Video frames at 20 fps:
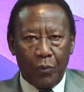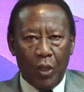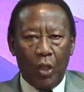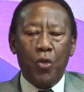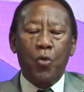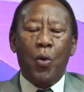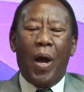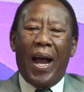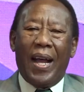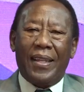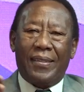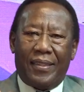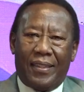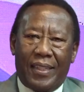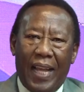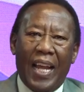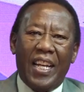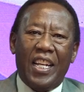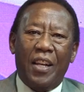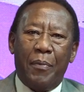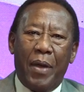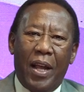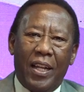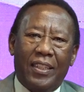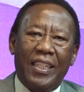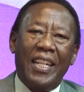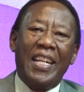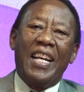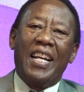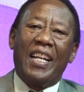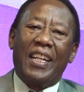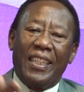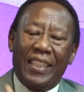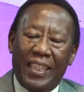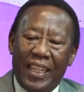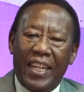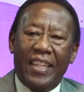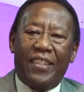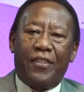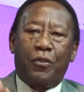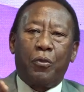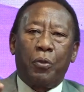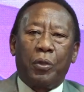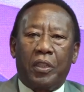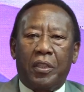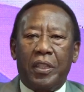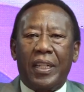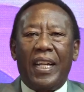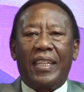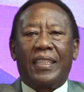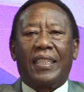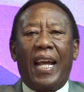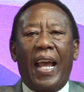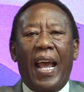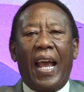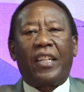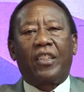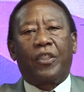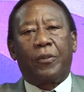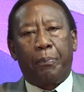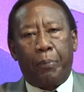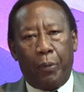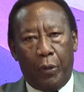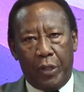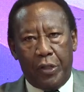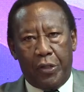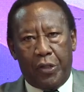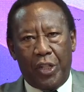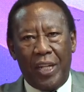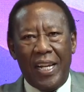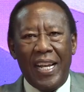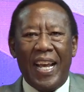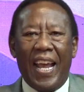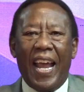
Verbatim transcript: Your assignment leads to great exploits,